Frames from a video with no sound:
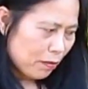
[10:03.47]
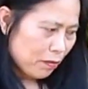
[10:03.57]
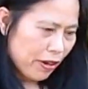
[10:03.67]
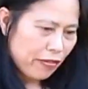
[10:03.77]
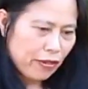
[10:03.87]

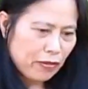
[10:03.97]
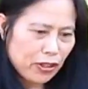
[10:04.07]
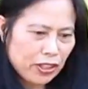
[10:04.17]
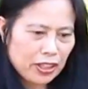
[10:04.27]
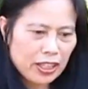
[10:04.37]
My
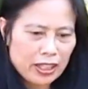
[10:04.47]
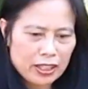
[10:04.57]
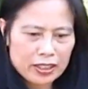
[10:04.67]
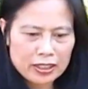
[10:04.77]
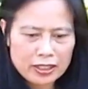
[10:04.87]
favorite
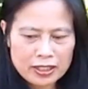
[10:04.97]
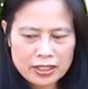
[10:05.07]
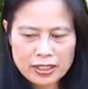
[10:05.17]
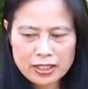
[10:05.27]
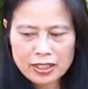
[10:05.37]
thing
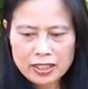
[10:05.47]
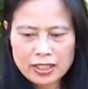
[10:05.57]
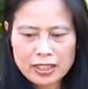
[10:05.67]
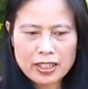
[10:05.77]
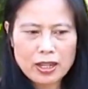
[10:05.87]

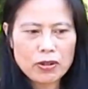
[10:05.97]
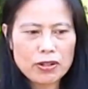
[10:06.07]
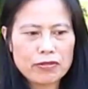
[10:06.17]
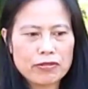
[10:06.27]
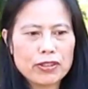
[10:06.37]
in
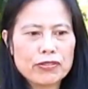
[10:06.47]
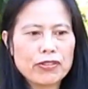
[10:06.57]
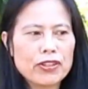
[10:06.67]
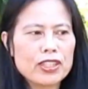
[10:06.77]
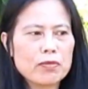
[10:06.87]
our food
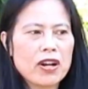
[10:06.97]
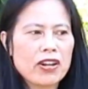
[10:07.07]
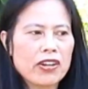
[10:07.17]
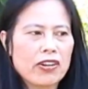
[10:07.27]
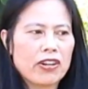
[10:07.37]
forest
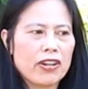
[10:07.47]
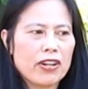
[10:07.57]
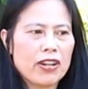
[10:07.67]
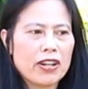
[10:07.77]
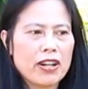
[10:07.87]
backyard
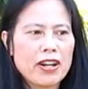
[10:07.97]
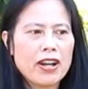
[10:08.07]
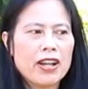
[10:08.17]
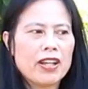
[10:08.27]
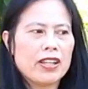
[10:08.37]

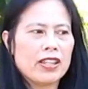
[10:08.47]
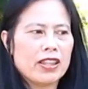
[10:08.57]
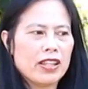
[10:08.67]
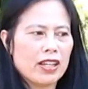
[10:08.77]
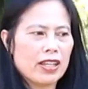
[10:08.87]

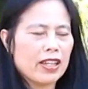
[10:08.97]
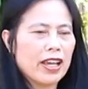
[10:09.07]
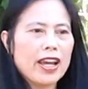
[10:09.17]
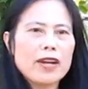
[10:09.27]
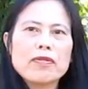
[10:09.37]
that
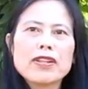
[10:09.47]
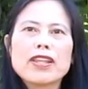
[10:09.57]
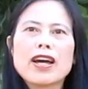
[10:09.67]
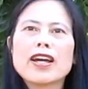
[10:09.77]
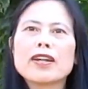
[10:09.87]
every
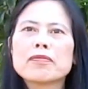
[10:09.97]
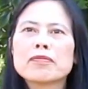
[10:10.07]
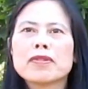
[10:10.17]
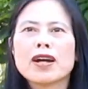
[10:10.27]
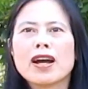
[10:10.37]

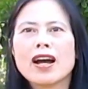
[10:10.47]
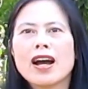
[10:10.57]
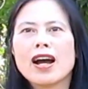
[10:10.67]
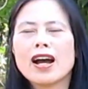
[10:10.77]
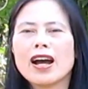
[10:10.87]
time
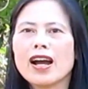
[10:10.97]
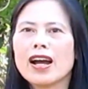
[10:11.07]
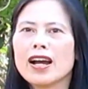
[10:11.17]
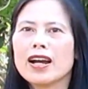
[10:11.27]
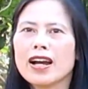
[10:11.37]

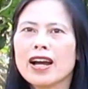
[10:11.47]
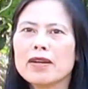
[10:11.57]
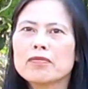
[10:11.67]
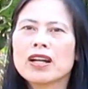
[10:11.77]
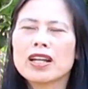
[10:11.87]

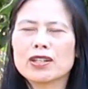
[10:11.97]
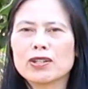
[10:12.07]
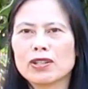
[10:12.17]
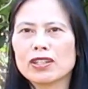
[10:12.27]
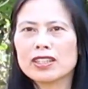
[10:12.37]
I'm gonna
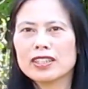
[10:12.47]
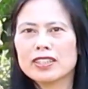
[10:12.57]
cook,